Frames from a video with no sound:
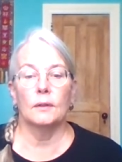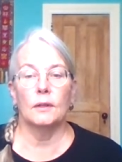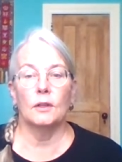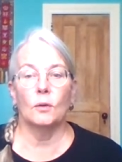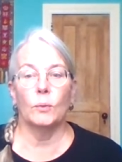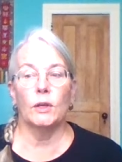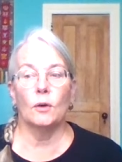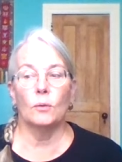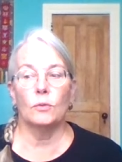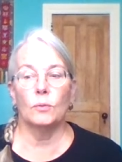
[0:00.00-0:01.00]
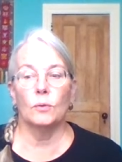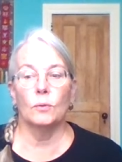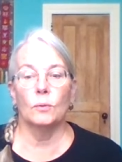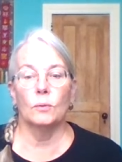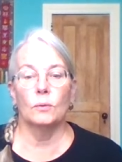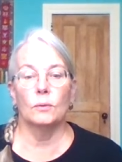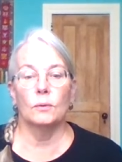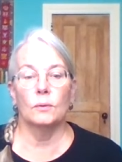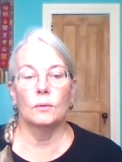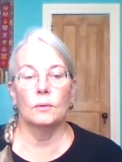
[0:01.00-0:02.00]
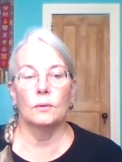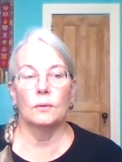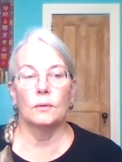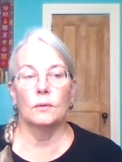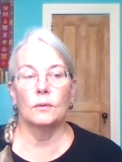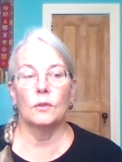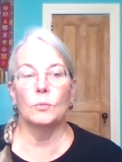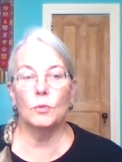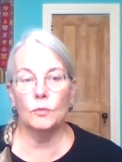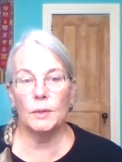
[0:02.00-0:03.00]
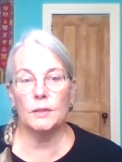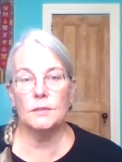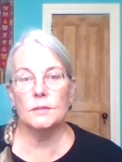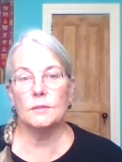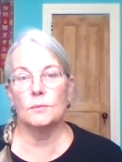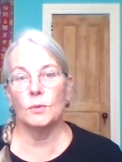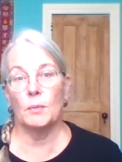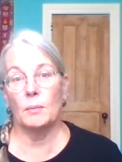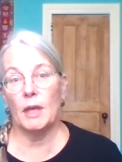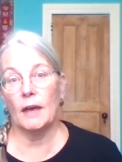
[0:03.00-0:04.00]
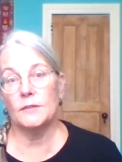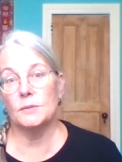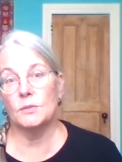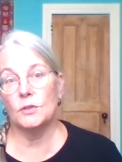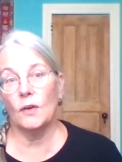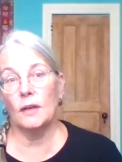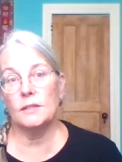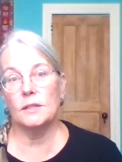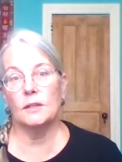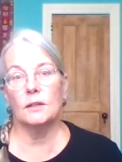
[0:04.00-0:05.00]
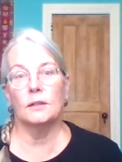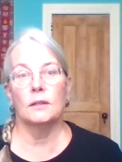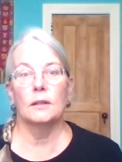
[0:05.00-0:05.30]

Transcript: We go through the movements. We maybe have some shavasana.